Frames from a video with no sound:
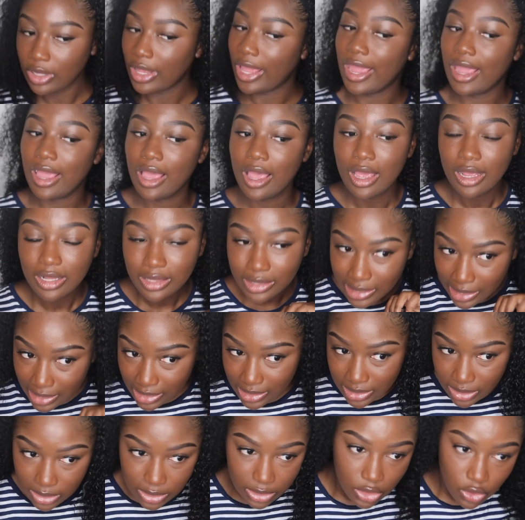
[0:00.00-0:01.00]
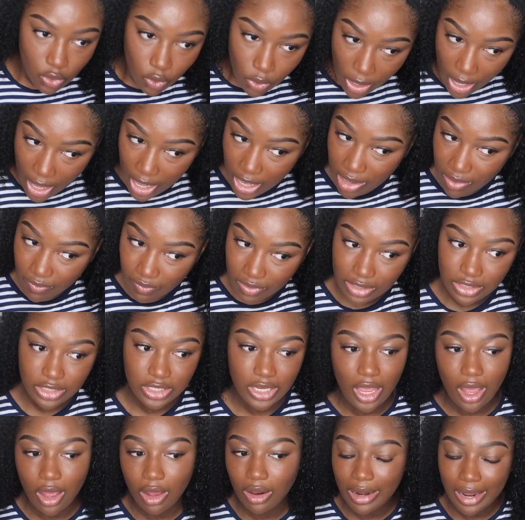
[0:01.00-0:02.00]
Like this, you can't even
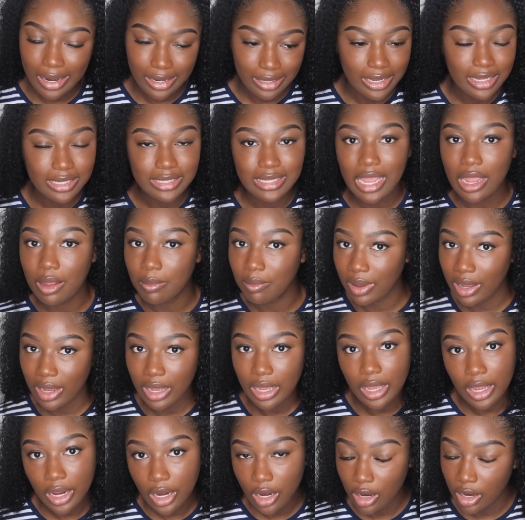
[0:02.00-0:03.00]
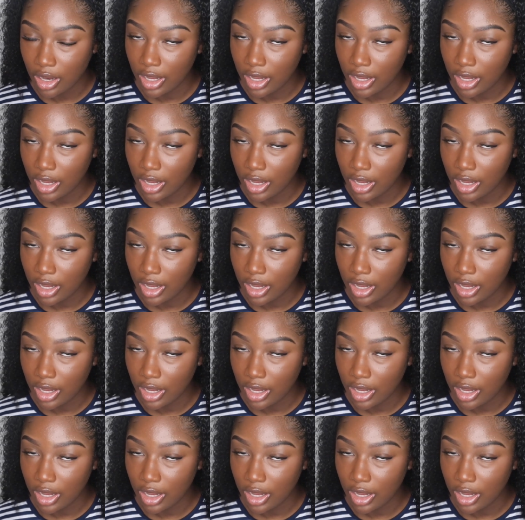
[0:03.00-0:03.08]
tell like this ain't my hair,